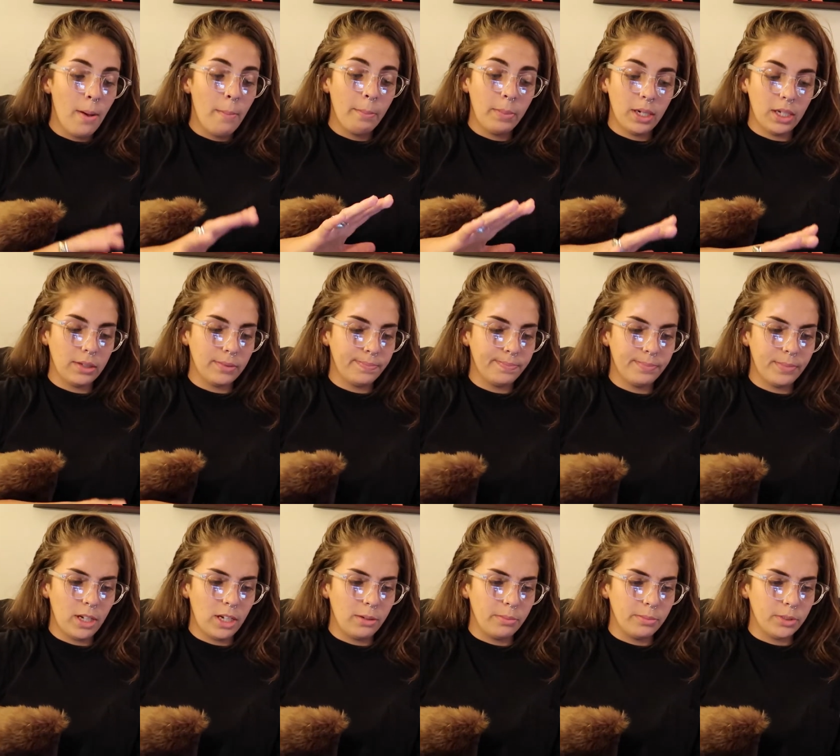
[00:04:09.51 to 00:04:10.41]
But
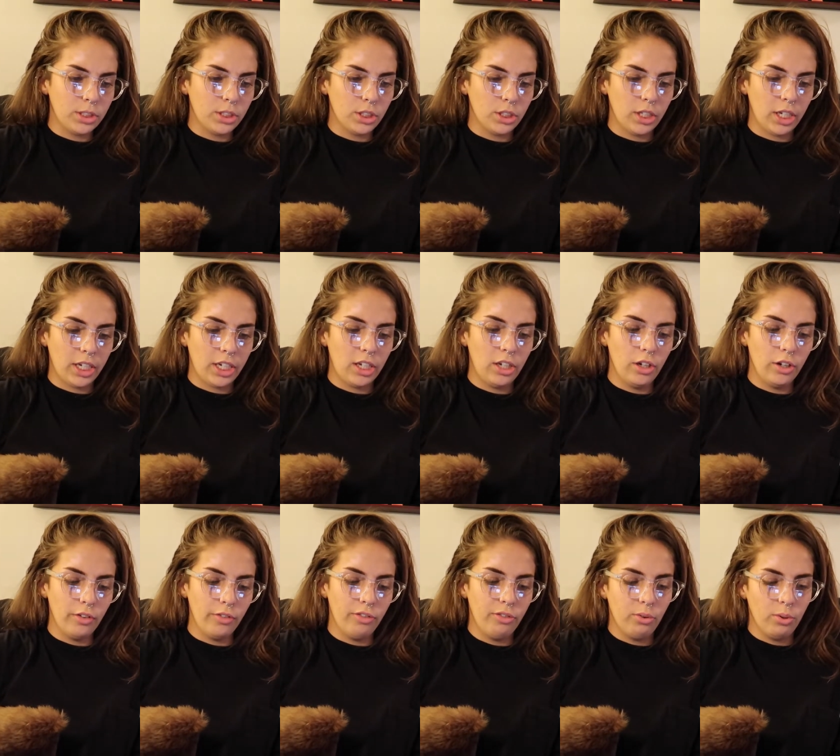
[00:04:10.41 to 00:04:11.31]
I'm still like
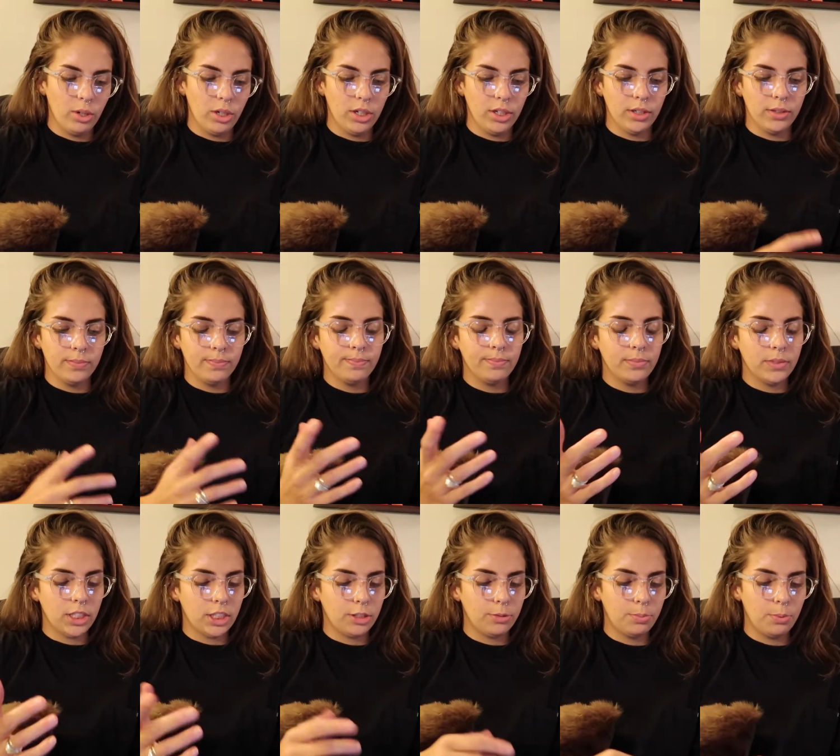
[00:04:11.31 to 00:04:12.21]
here for
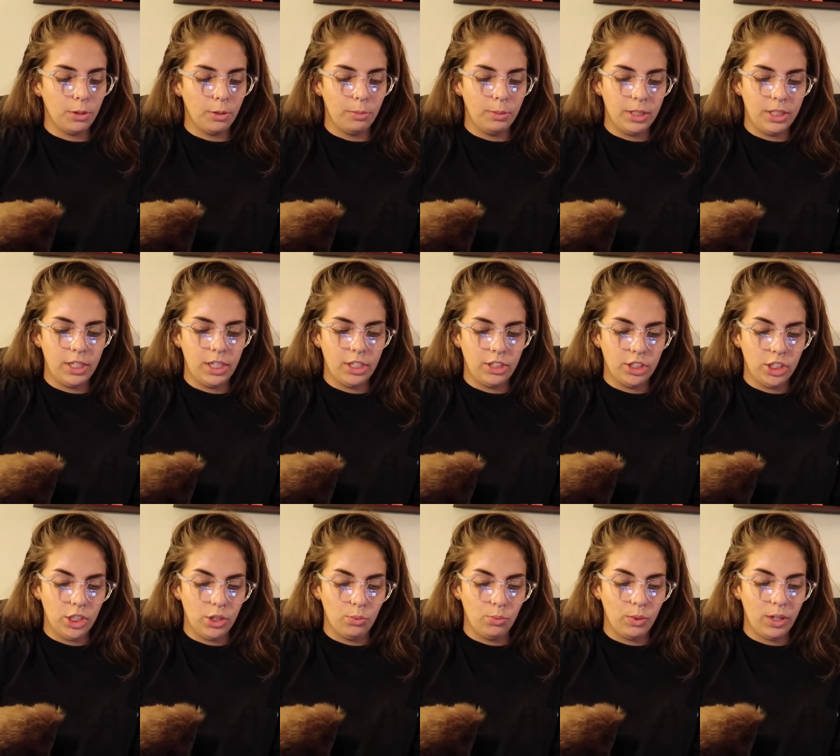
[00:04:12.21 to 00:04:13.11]

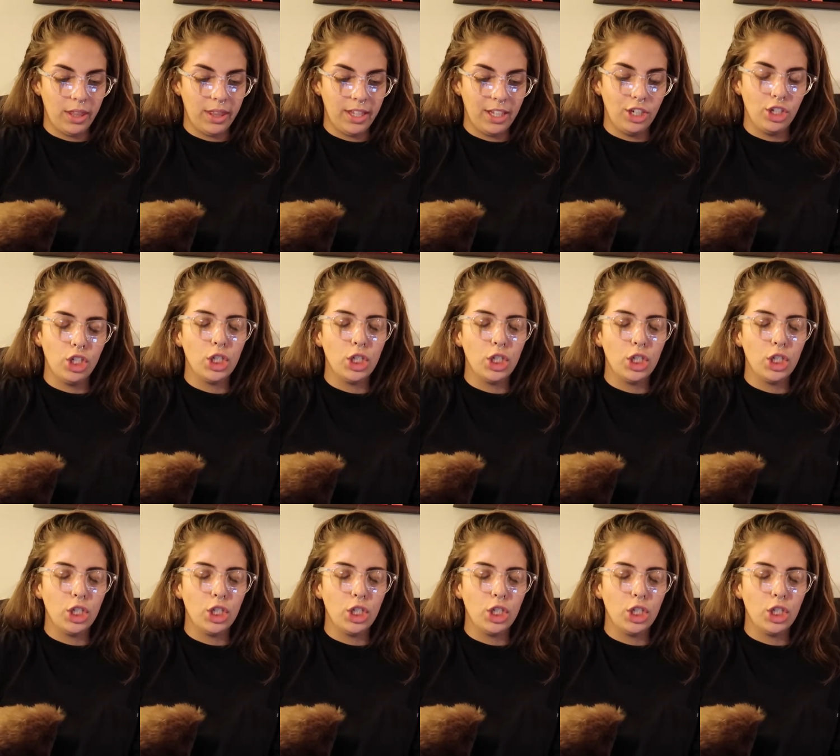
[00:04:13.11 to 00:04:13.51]
experimentation within